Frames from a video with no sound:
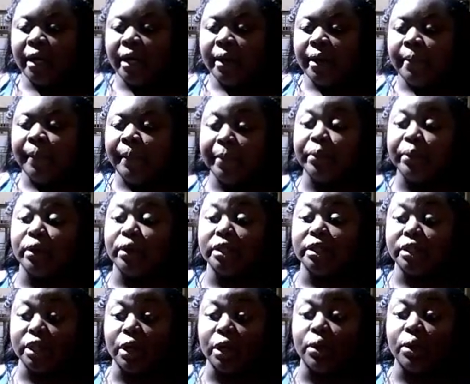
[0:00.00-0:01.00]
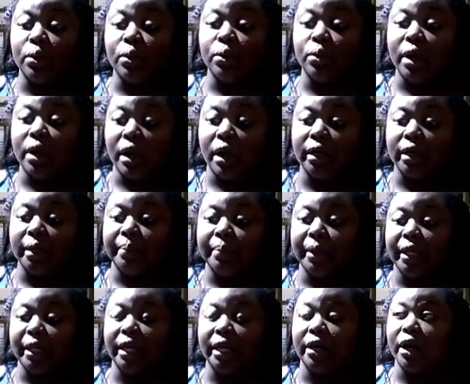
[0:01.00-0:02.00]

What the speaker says: people are so caught up in their